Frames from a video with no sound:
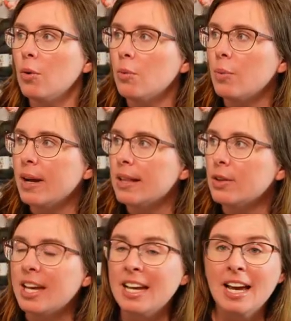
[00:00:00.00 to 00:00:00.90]
we're
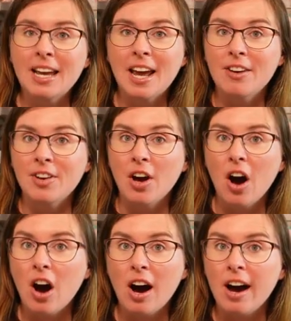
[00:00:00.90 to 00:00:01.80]
looking at having a
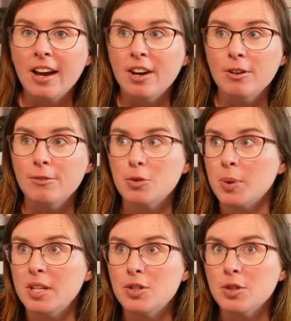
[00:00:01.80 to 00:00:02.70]
high of
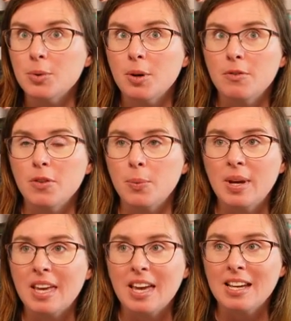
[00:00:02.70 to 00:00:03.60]
22 over the
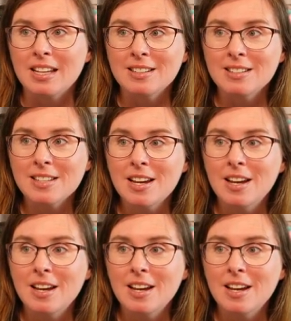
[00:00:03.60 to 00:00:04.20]
weekend,